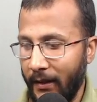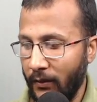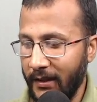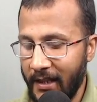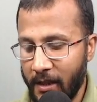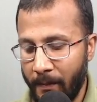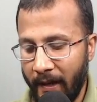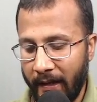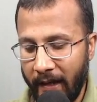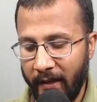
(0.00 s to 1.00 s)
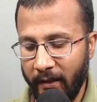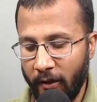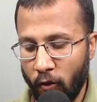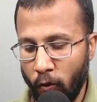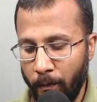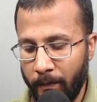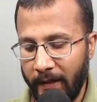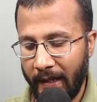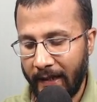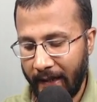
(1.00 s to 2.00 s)
Now this is my inner loop
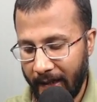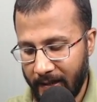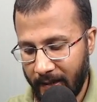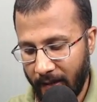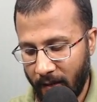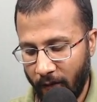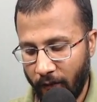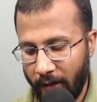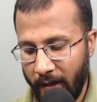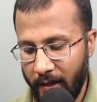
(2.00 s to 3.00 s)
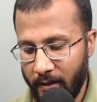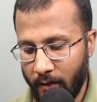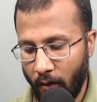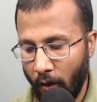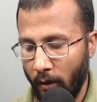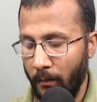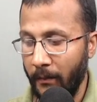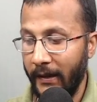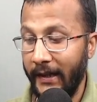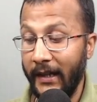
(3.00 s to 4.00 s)
that takes care of each
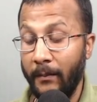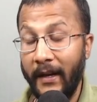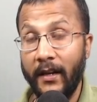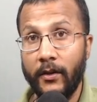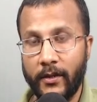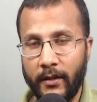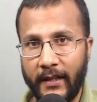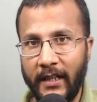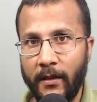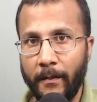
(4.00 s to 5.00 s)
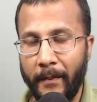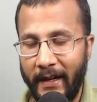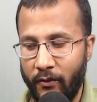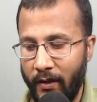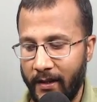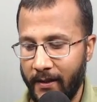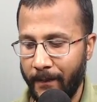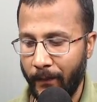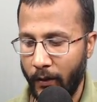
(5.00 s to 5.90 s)
column in my resultant matrix.